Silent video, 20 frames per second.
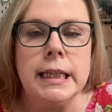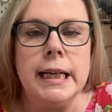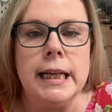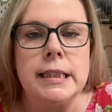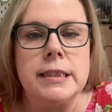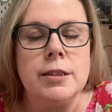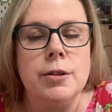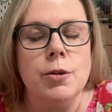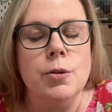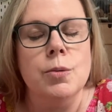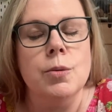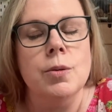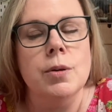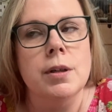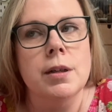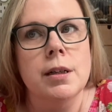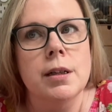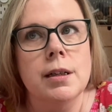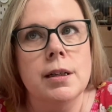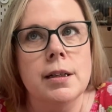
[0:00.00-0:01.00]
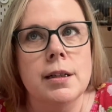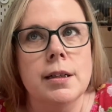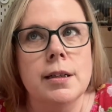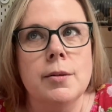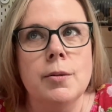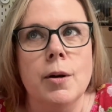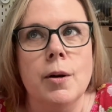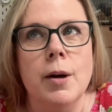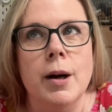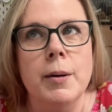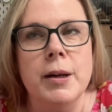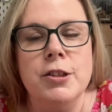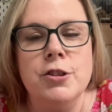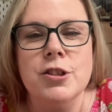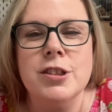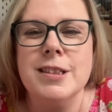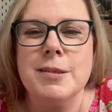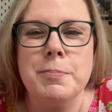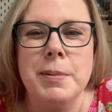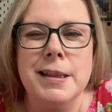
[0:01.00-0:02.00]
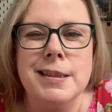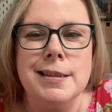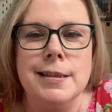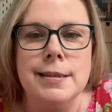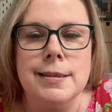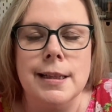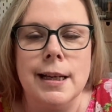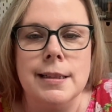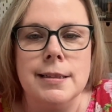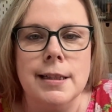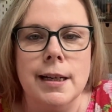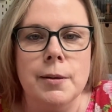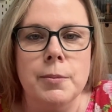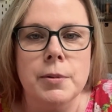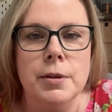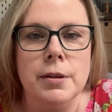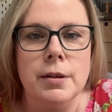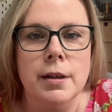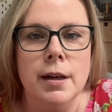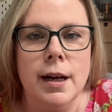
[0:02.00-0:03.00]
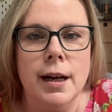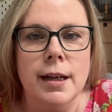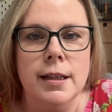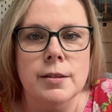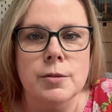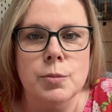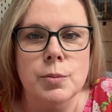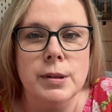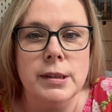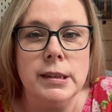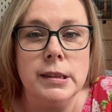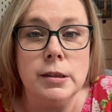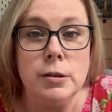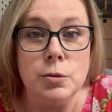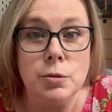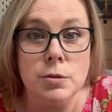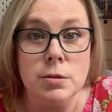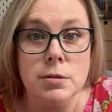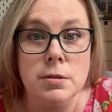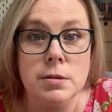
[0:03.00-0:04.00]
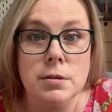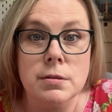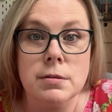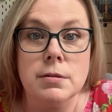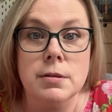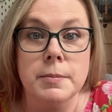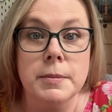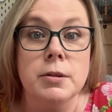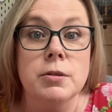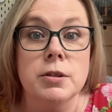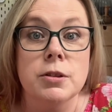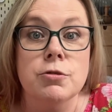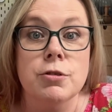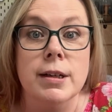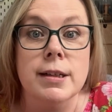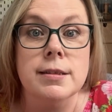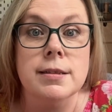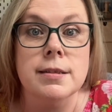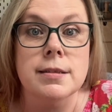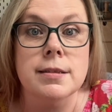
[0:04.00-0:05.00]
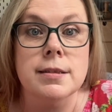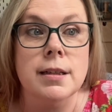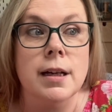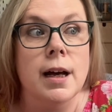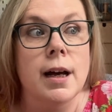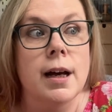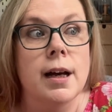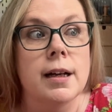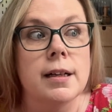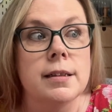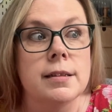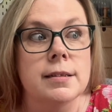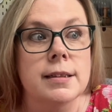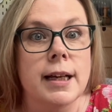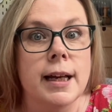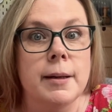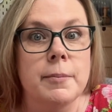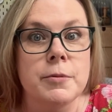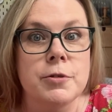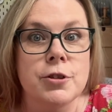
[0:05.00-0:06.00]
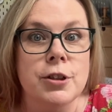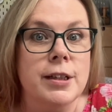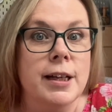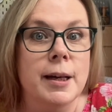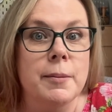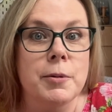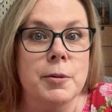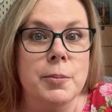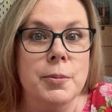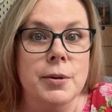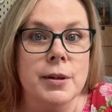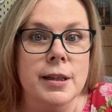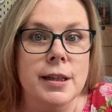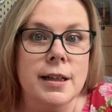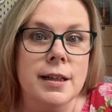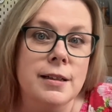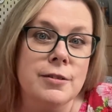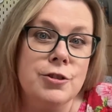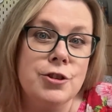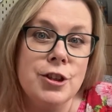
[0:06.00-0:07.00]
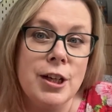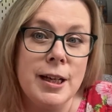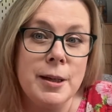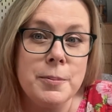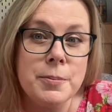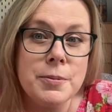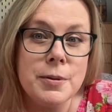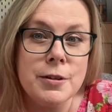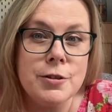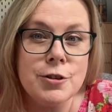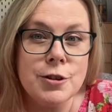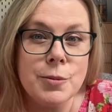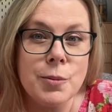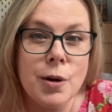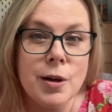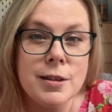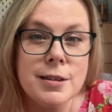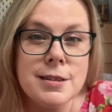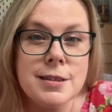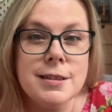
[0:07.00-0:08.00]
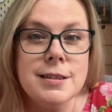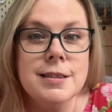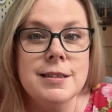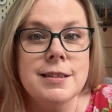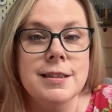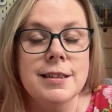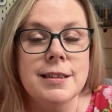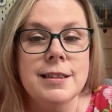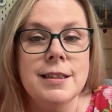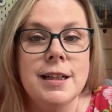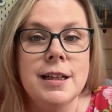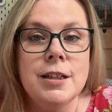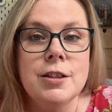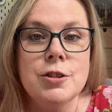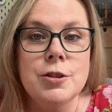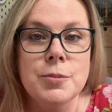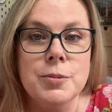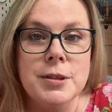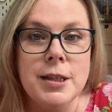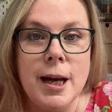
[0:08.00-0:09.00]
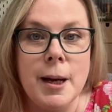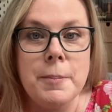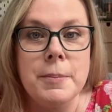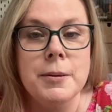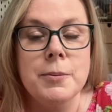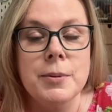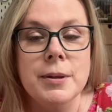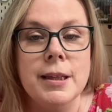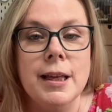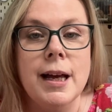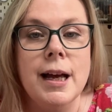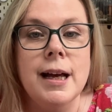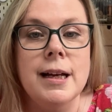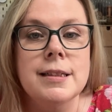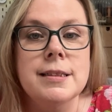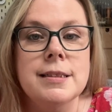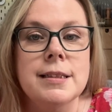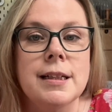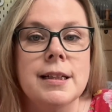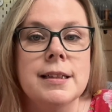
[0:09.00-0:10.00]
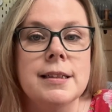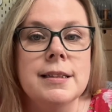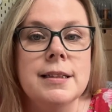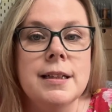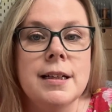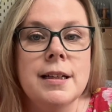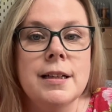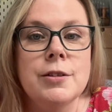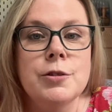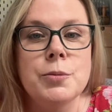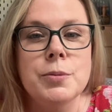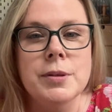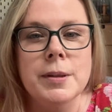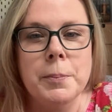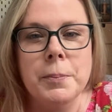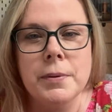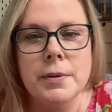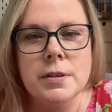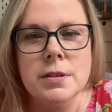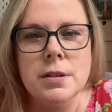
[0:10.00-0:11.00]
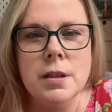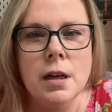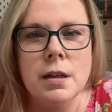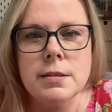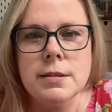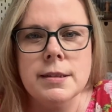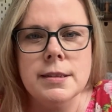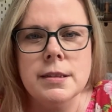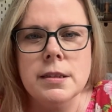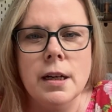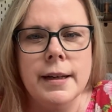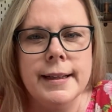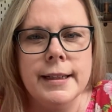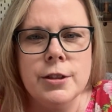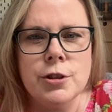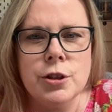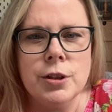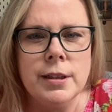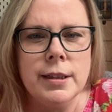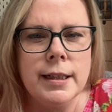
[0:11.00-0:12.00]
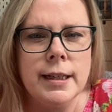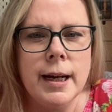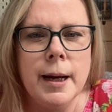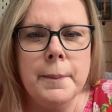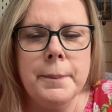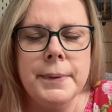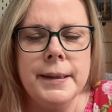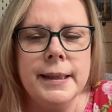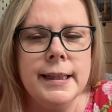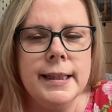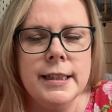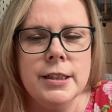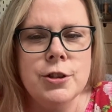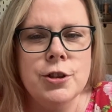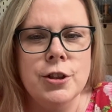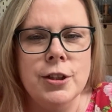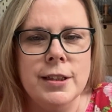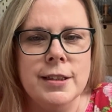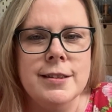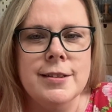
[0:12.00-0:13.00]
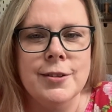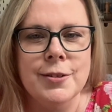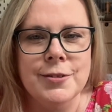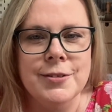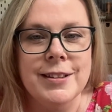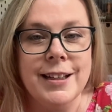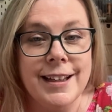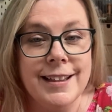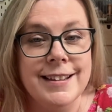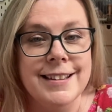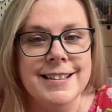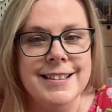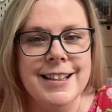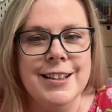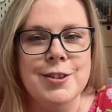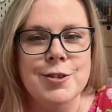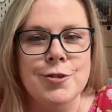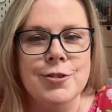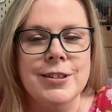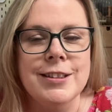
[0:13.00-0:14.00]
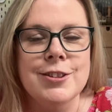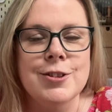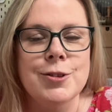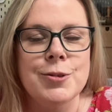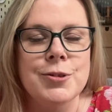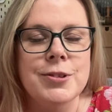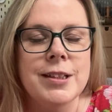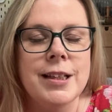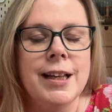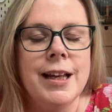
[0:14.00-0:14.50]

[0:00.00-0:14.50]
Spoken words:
So I just basically sat down with her and we googled communion dresses, and she came up with a shape she wanted, and she was happy with that, and she was like, but as long as it's not itchy, it can't be itchy. So yeah, the sensory issues.